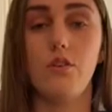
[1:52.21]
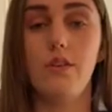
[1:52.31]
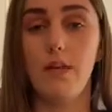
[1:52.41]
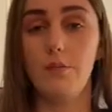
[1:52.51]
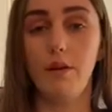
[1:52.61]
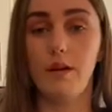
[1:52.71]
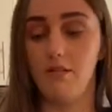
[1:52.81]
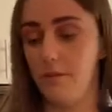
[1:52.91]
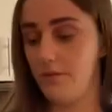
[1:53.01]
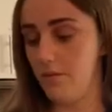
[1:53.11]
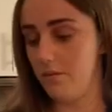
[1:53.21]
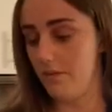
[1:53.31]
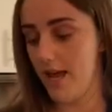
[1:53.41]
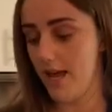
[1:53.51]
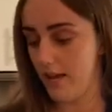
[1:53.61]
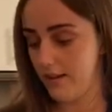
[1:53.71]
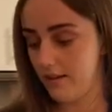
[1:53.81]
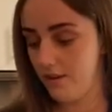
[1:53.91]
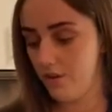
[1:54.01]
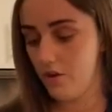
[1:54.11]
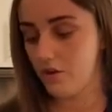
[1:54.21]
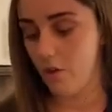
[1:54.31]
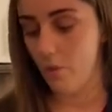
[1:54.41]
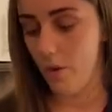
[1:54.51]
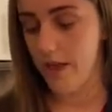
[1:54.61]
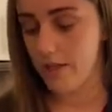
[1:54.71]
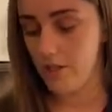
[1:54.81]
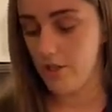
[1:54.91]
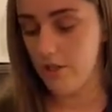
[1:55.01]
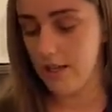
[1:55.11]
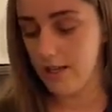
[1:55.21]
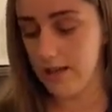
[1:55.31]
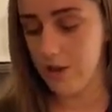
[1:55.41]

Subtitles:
think breadcrumbs would be? So where do you think they